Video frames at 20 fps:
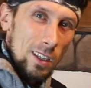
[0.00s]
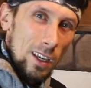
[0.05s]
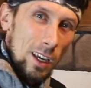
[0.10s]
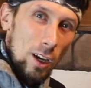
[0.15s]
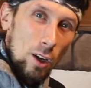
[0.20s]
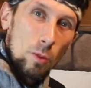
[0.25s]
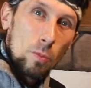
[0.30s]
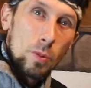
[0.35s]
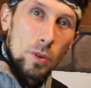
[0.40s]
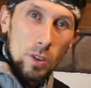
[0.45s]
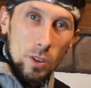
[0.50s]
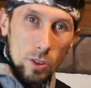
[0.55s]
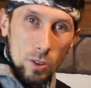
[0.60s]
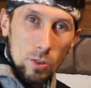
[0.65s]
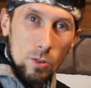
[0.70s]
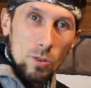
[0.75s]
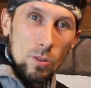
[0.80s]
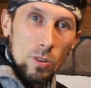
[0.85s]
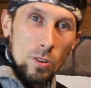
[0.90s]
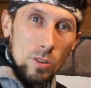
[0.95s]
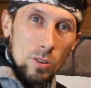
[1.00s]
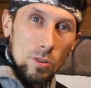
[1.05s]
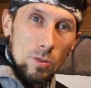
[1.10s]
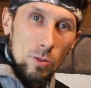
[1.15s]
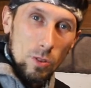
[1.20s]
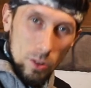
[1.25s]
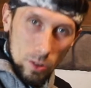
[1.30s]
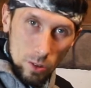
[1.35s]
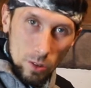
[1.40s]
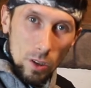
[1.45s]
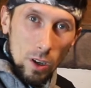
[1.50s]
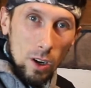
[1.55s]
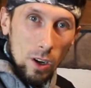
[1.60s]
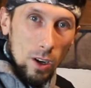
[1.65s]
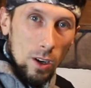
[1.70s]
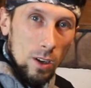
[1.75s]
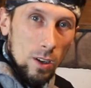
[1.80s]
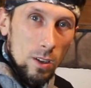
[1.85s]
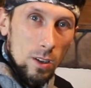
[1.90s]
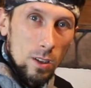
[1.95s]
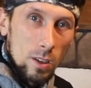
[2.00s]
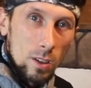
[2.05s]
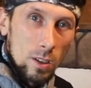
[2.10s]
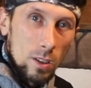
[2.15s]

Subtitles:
helping you with your dog,